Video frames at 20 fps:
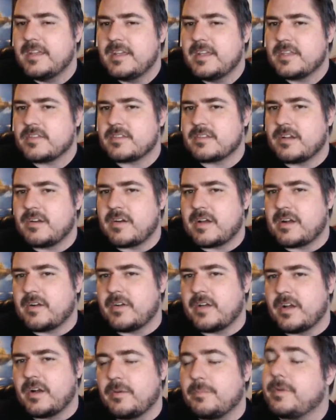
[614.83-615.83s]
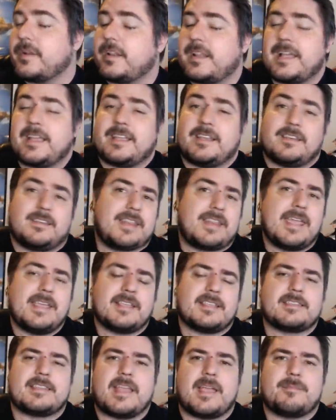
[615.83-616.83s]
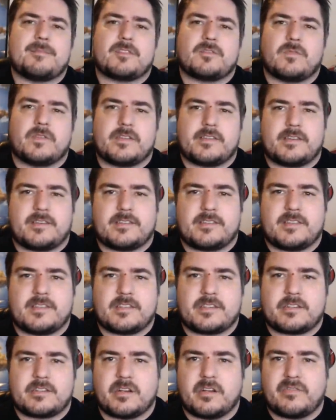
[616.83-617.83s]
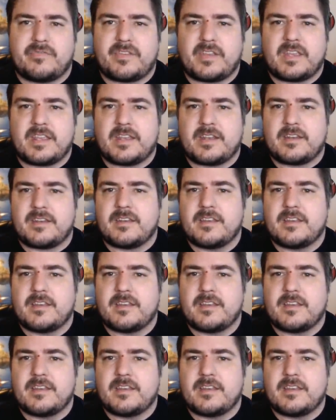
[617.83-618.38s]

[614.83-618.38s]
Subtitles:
So I don't know, but like Dank Samus was an assist trophy, and